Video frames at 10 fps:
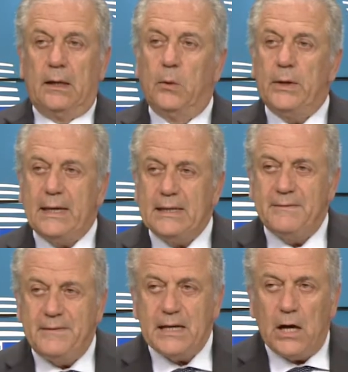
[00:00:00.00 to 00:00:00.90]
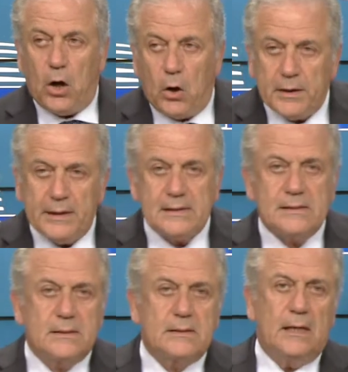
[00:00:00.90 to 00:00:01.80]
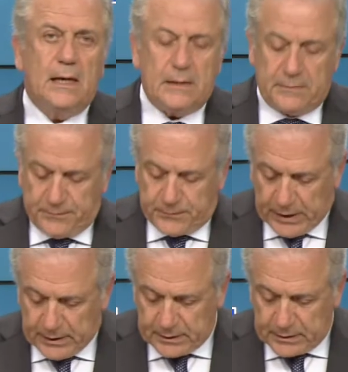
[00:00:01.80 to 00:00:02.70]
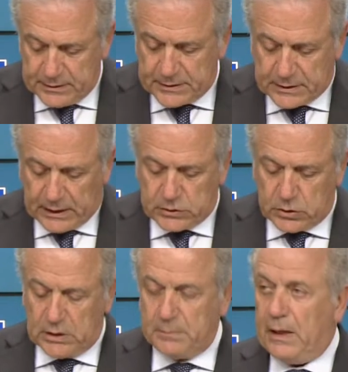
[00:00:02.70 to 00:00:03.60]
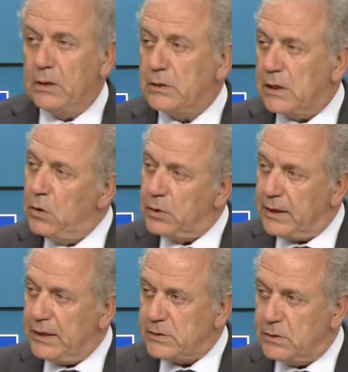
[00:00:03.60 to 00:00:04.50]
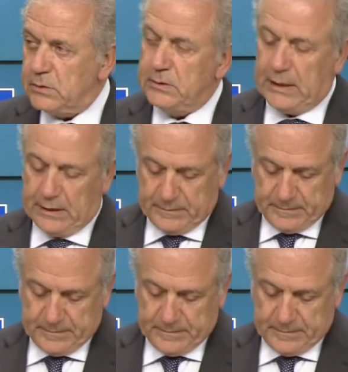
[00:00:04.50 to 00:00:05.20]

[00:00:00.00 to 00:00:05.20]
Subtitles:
We had a very honest and frank discussion about relocation today.